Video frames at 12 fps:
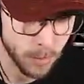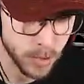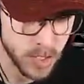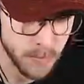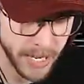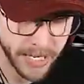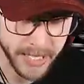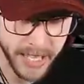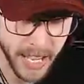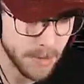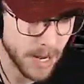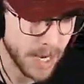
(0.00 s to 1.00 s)
we'll put you back in
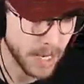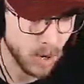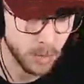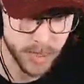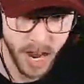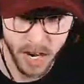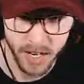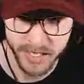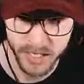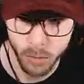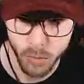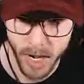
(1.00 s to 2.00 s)
cam 9. Oh, the
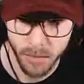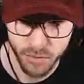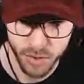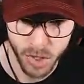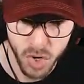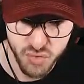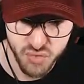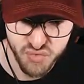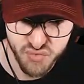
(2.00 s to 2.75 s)
audio wearer.